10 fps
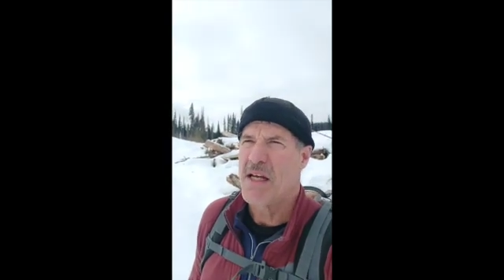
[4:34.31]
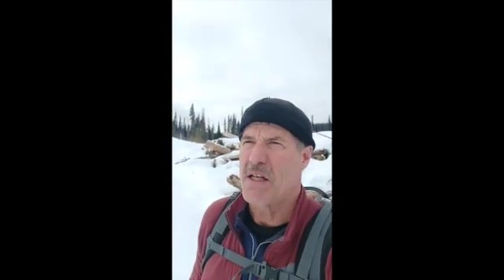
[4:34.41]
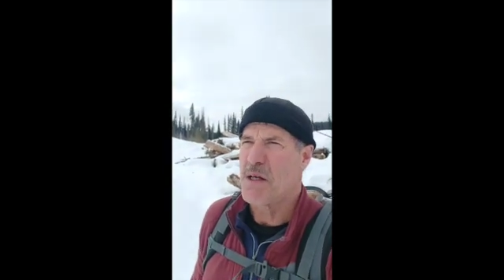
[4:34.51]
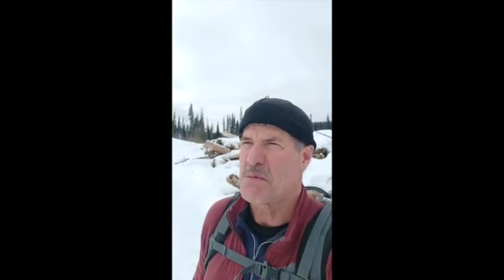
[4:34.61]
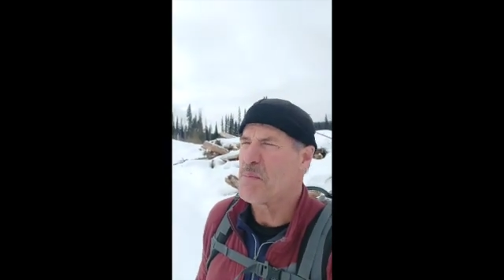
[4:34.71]
in
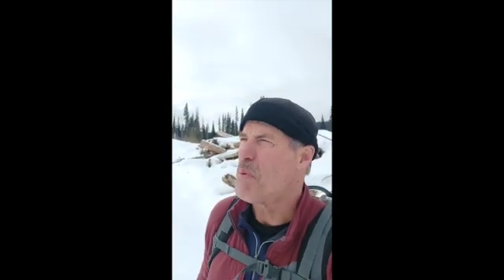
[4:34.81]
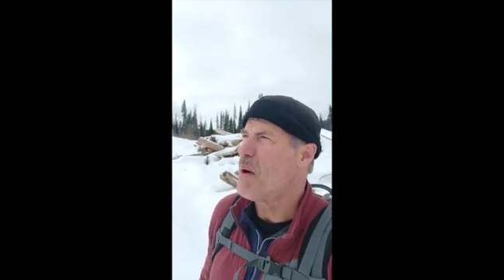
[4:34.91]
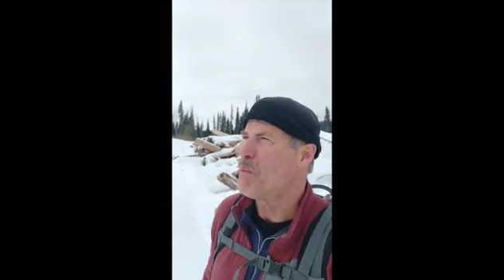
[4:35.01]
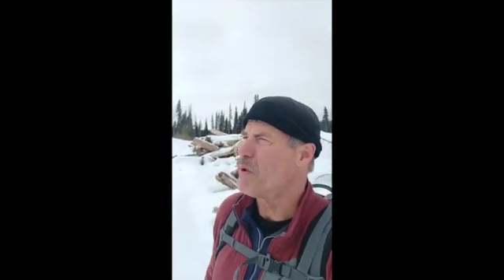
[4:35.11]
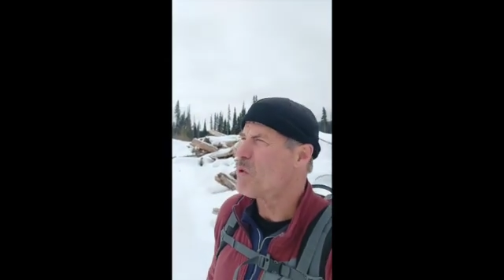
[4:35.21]
terms of
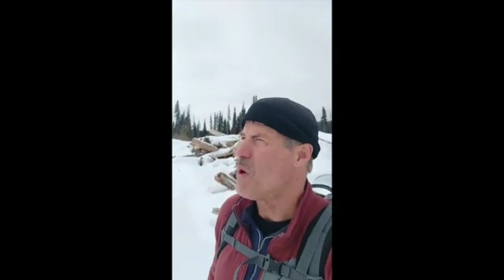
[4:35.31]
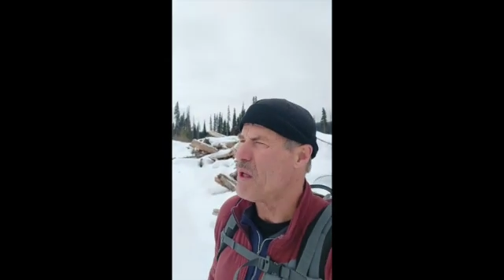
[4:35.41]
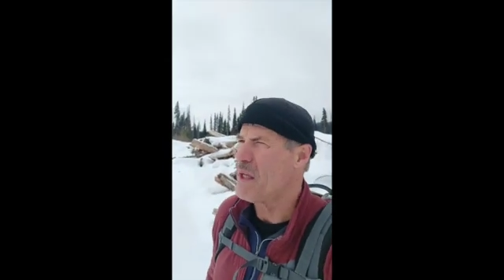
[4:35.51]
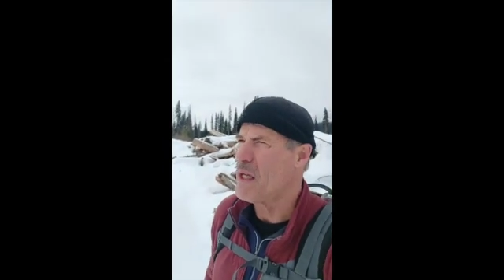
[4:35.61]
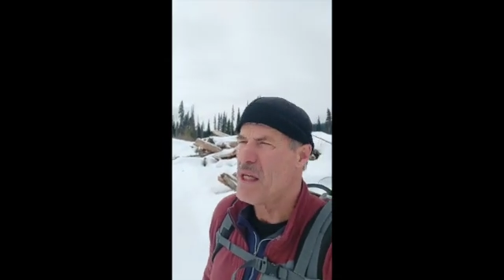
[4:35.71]
pulpwood
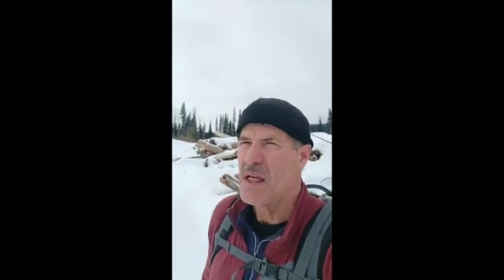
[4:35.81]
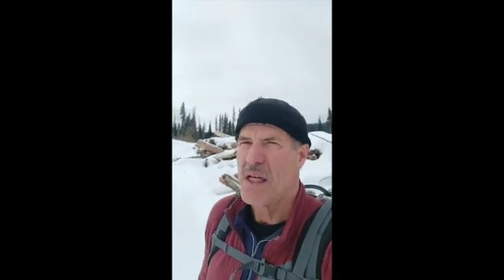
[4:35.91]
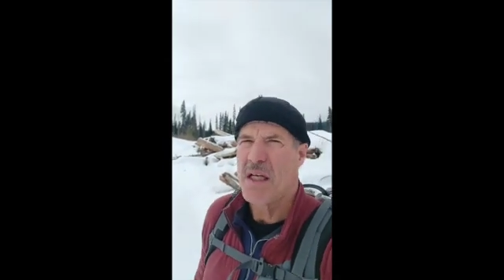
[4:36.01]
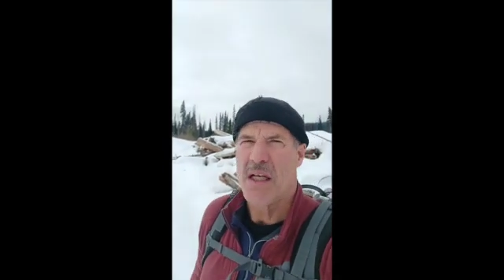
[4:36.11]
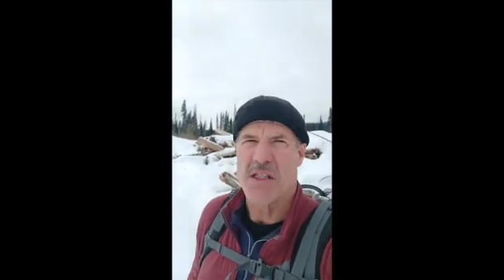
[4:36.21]
quality
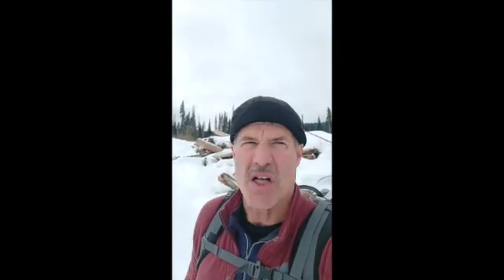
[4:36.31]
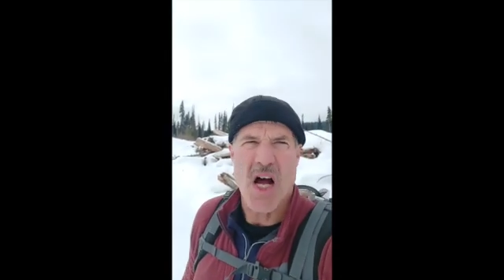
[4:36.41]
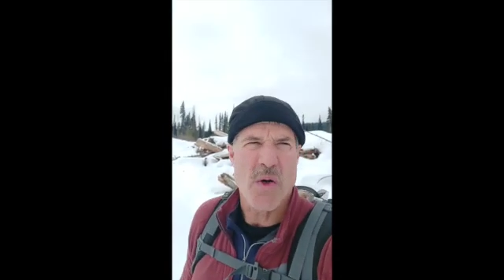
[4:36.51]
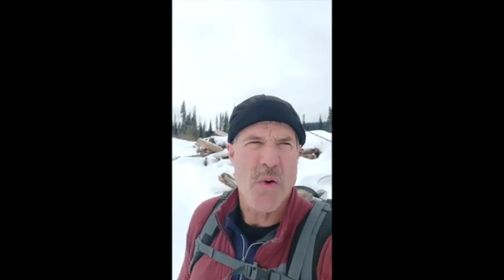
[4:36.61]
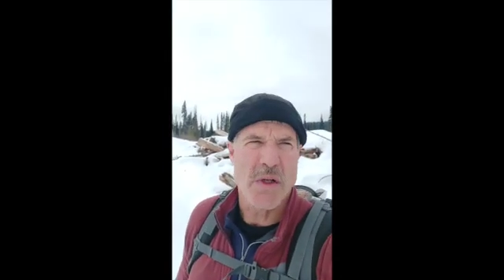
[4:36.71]
is
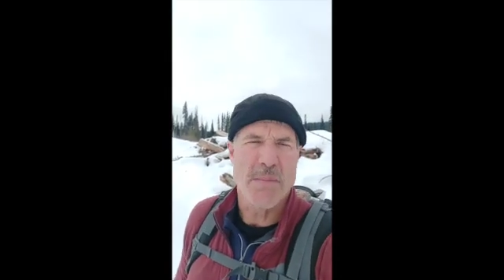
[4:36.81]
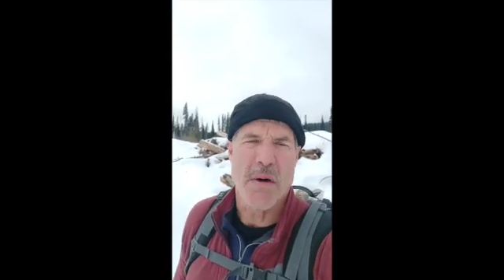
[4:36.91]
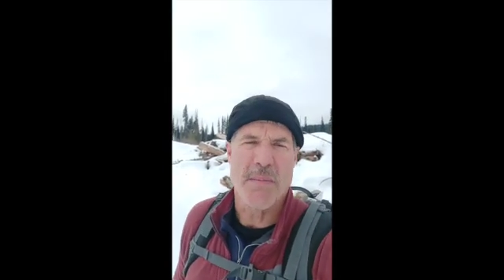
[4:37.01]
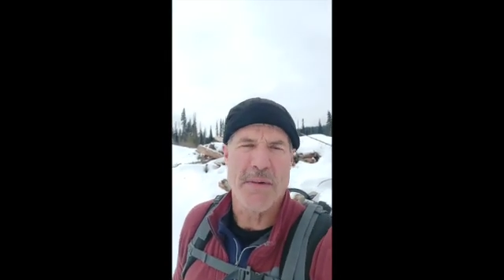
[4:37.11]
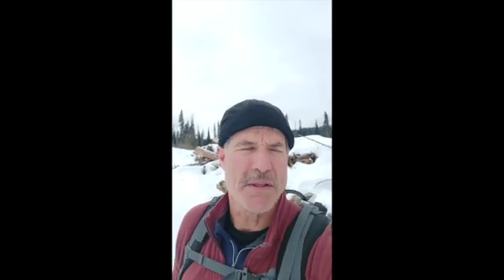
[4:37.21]
not going to
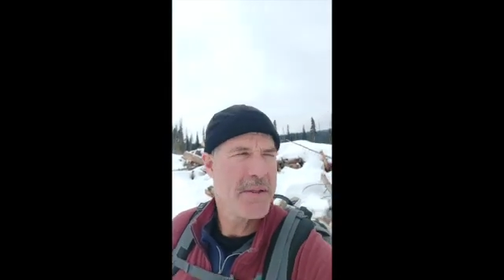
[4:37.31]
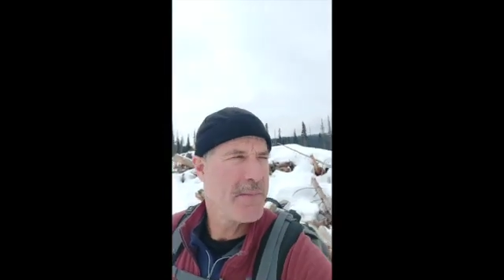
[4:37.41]
pulp mills.